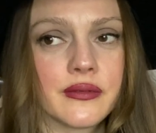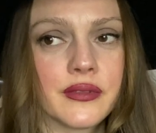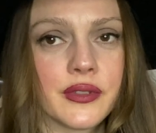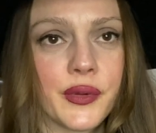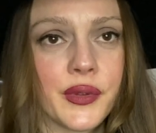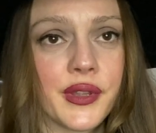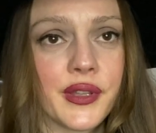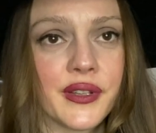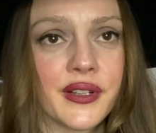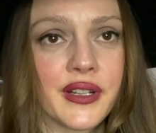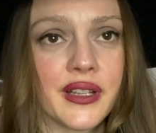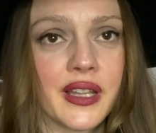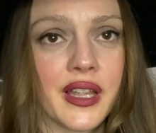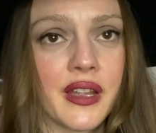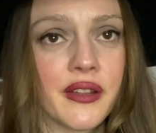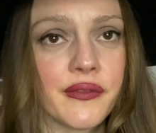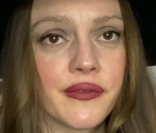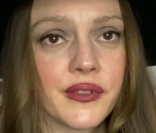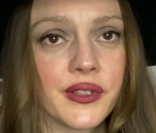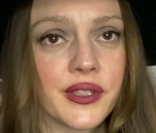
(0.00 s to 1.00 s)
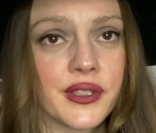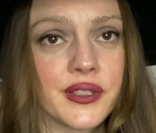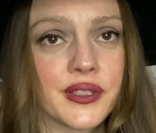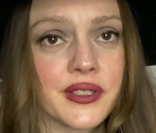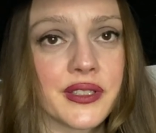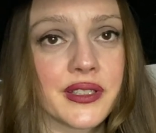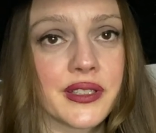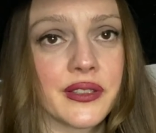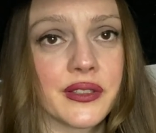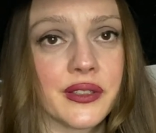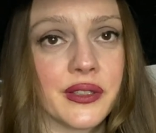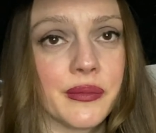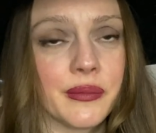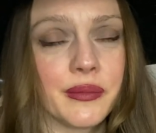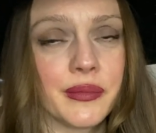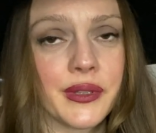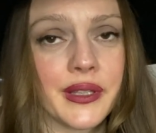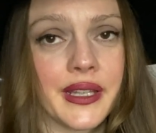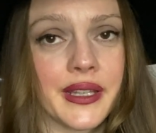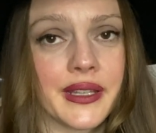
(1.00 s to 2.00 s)
You're either gonna laugh or you're just gonna
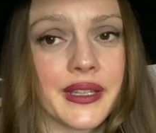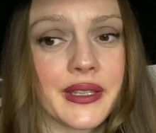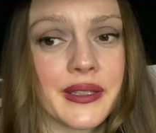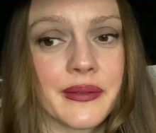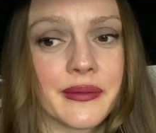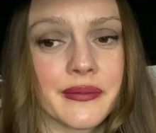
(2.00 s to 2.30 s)
be